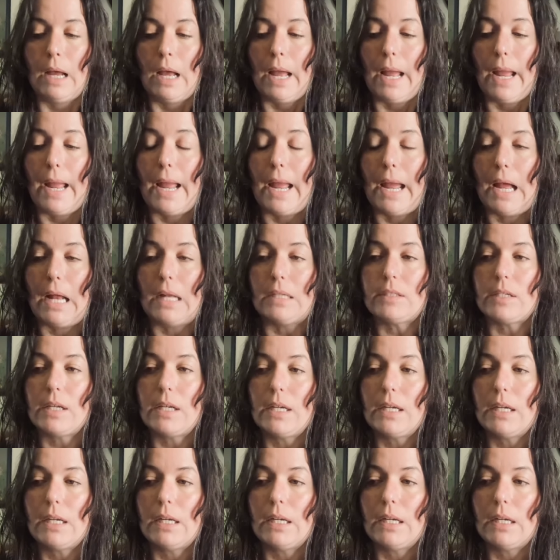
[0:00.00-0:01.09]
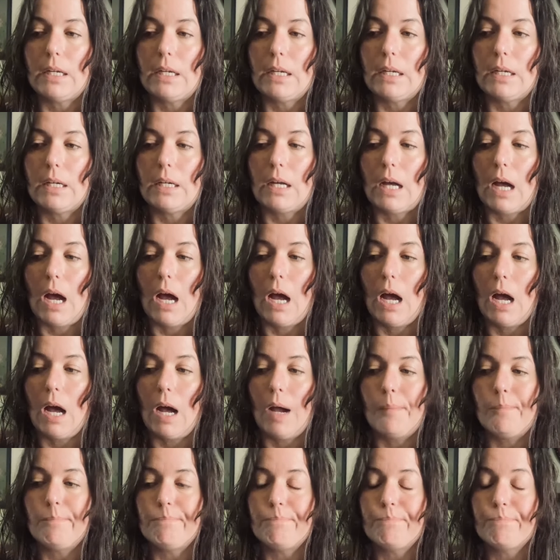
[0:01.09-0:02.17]
and
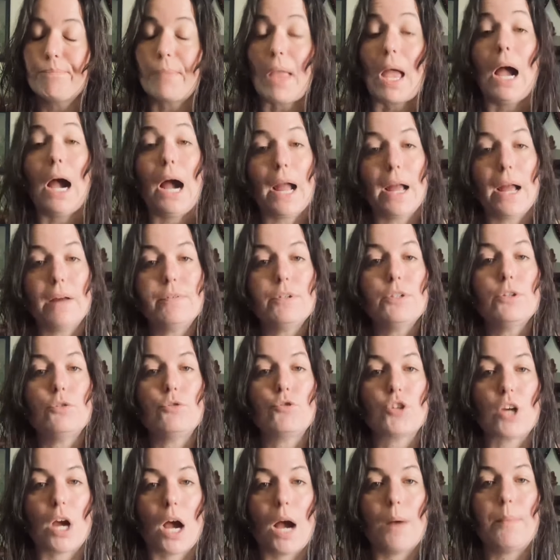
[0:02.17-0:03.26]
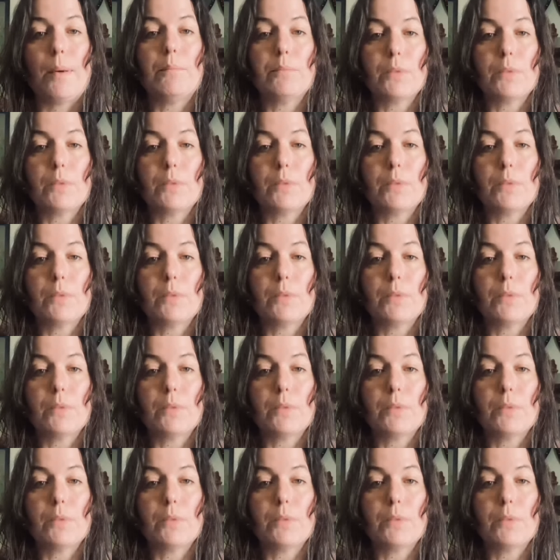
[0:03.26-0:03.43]
I have a new job. I'm